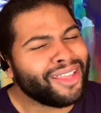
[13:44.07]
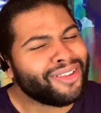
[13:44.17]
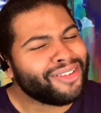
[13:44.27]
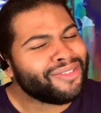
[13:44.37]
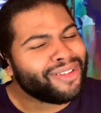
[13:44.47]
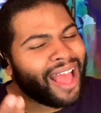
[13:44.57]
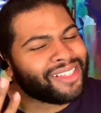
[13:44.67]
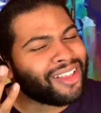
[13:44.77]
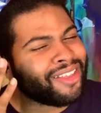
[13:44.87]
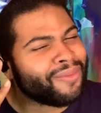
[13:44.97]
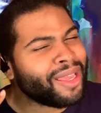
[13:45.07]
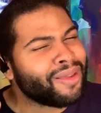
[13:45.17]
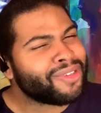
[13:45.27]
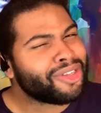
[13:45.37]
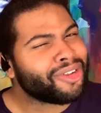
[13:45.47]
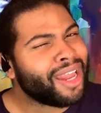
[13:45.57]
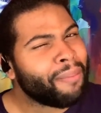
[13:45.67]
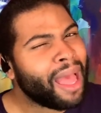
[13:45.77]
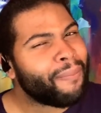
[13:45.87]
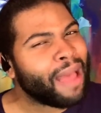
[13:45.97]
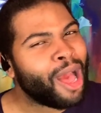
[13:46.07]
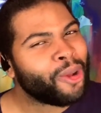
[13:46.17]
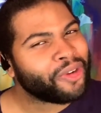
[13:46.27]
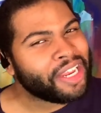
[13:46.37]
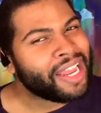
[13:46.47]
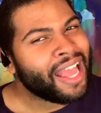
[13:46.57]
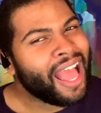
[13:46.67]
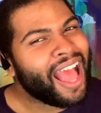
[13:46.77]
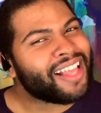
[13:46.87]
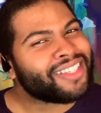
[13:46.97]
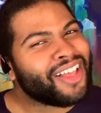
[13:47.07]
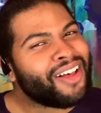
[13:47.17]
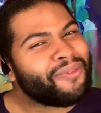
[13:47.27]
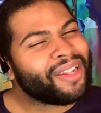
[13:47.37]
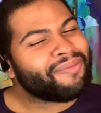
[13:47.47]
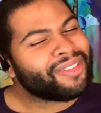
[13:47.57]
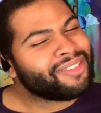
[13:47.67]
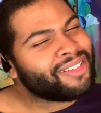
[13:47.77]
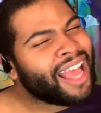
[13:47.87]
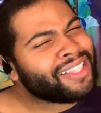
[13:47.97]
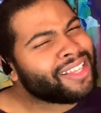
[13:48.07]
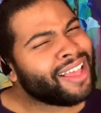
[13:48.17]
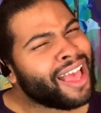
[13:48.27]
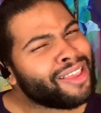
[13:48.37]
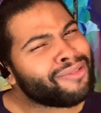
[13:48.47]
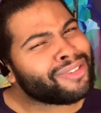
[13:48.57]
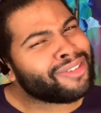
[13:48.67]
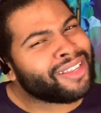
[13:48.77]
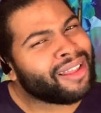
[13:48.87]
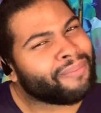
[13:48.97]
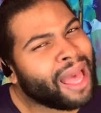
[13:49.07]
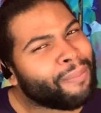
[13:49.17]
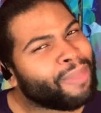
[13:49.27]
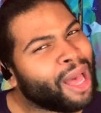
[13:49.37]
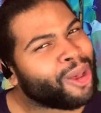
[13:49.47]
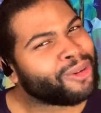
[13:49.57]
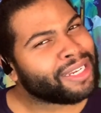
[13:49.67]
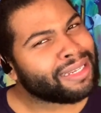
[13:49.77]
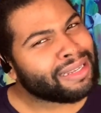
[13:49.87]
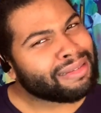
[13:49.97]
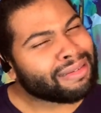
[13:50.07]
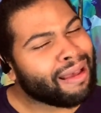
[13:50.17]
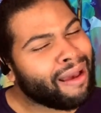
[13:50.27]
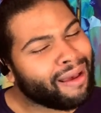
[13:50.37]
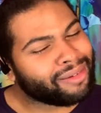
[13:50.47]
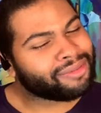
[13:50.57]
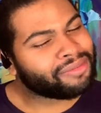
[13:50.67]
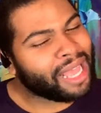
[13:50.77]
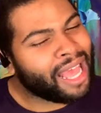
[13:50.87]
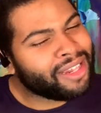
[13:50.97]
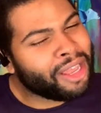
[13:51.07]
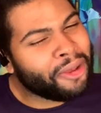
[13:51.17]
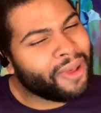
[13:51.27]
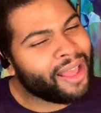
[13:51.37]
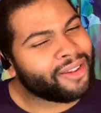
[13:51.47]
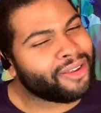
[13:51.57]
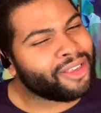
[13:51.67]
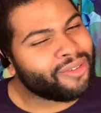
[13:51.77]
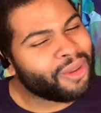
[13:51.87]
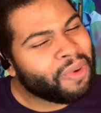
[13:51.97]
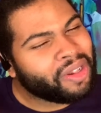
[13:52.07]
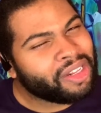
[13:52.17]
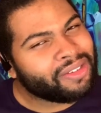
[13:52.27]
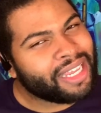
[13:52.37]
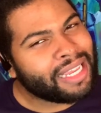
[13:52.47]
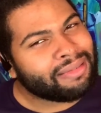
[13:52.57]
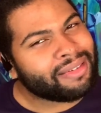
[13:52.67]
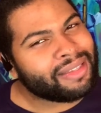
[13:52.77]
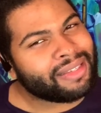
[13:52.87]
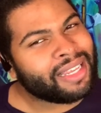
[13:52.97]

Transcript: You, I saw the way you was looking at my body. I saw how you was looking at my body. Yes, God. I know. You want a little taste of this